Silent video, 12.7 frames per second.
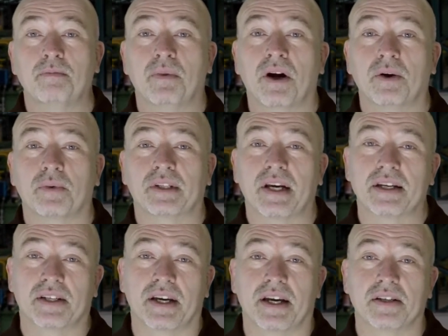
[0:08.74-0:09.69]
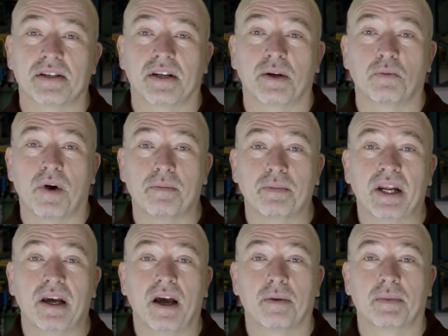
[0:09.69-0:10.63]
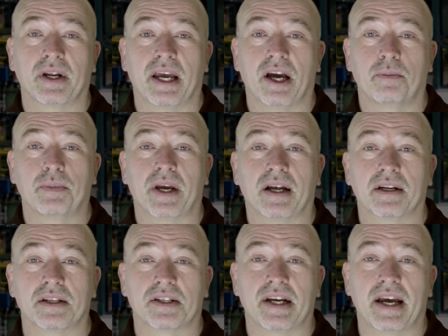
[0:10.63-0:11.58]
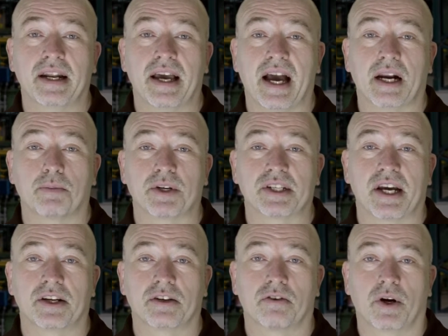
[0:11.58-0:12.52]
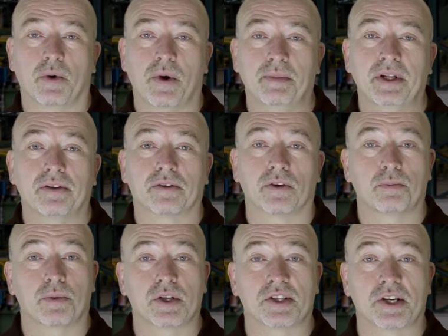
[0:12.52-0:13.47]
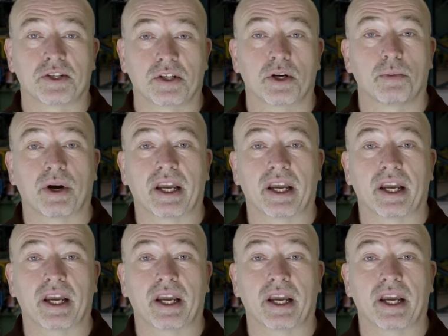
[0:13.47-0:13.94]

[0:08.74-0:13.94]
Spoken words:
I'm Mark with Deskcase, and in 1 minute I'm going to help you understand how to protect your equipment through precision